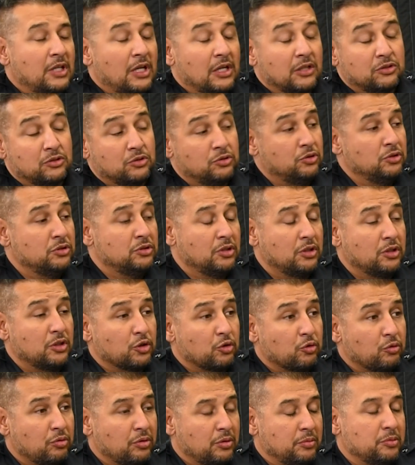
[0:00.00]
Yeah, so just on
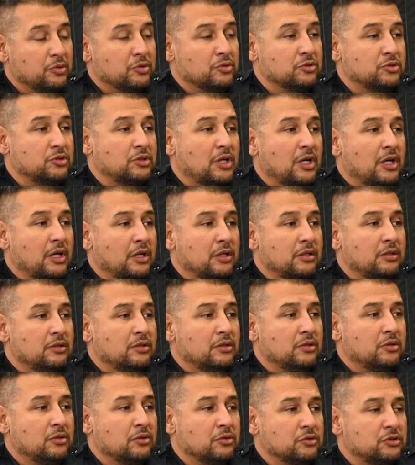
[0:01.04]
the criminal
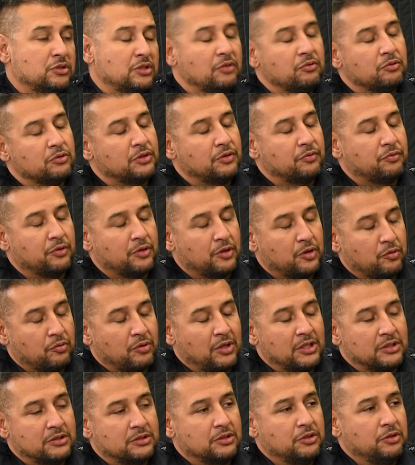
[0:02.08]
side, there's several different
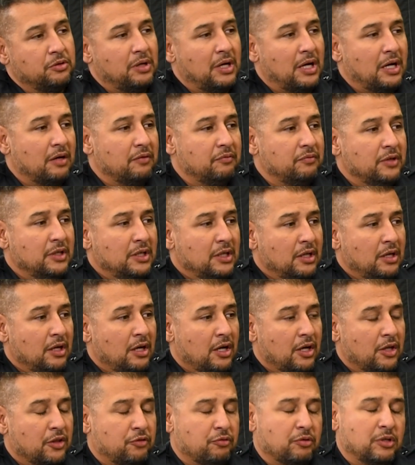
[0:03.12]
threats. You have
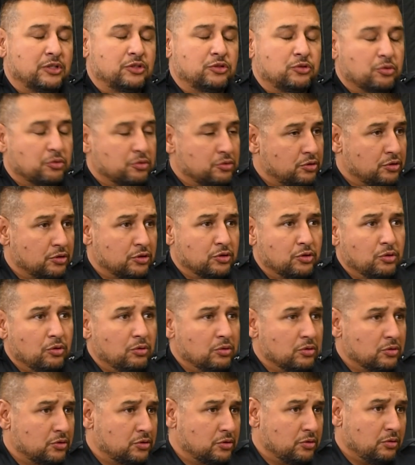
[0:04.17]
threats towards a
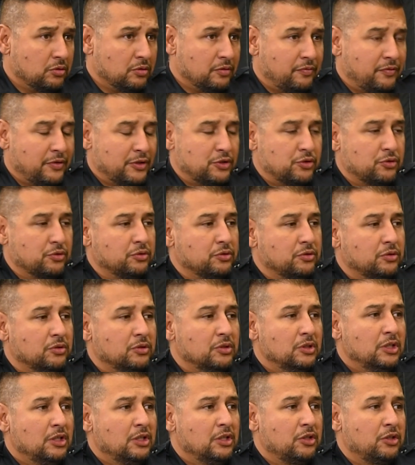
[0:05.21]
school or school
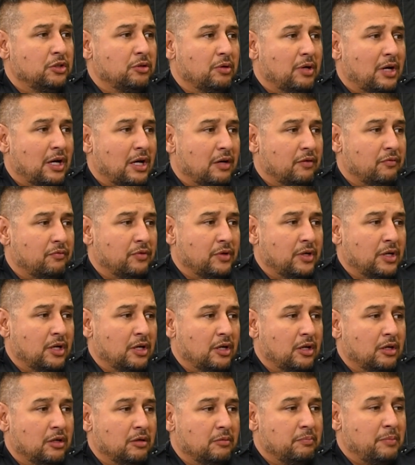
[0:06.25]
official. You
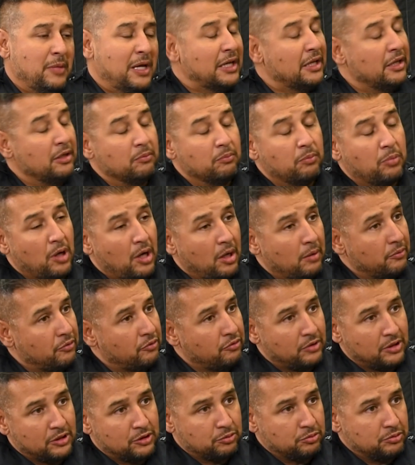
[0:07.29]
have making bomb
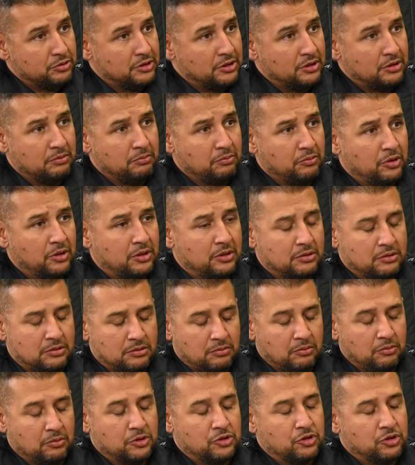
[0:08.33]
threats,
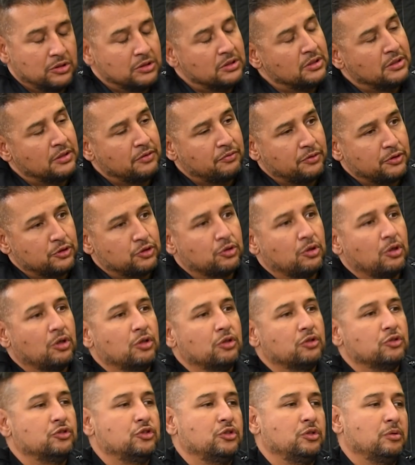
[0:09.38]
which is a different
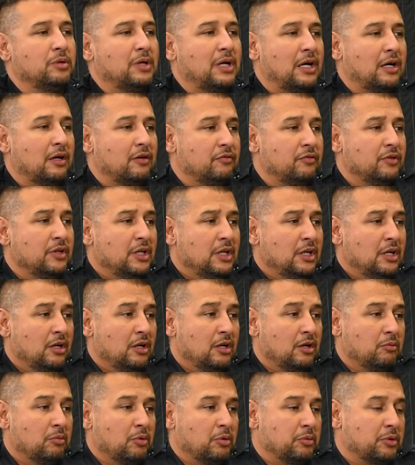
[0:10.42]
charge. You have
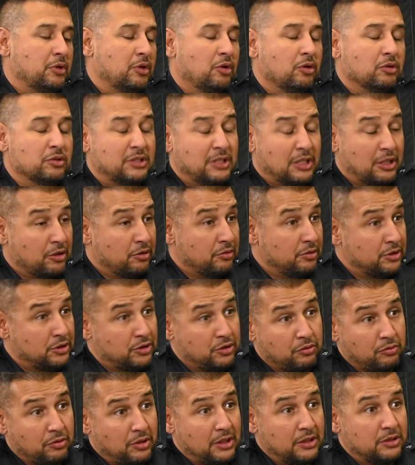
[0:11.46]
what we call
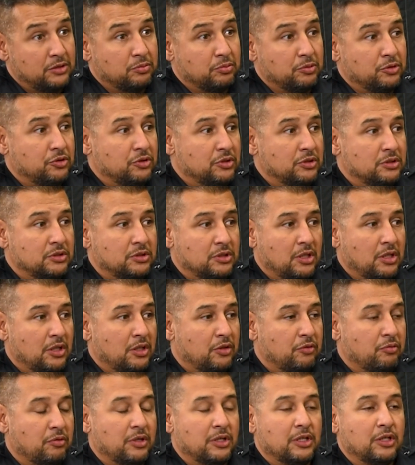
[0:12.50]
terrorist threats, which is
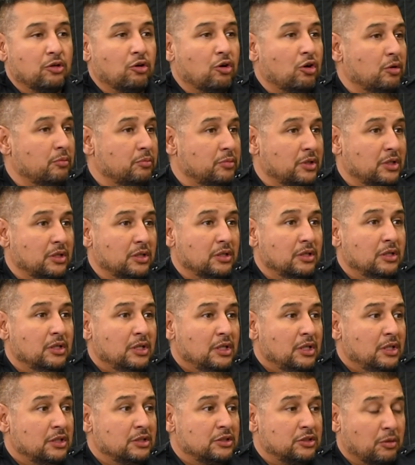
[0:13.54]
threatening harm to
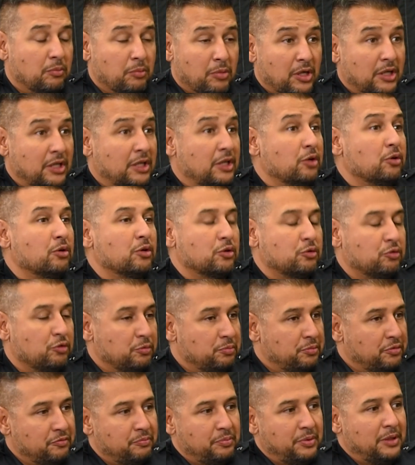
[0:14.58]
somebody or a
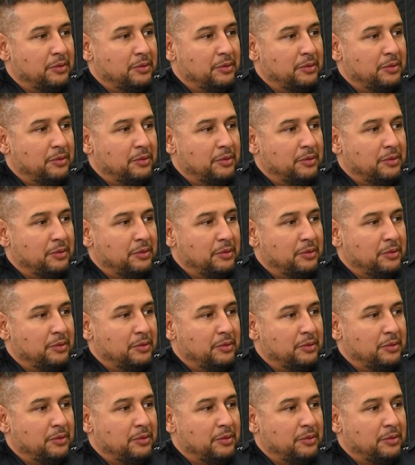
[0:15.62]
group of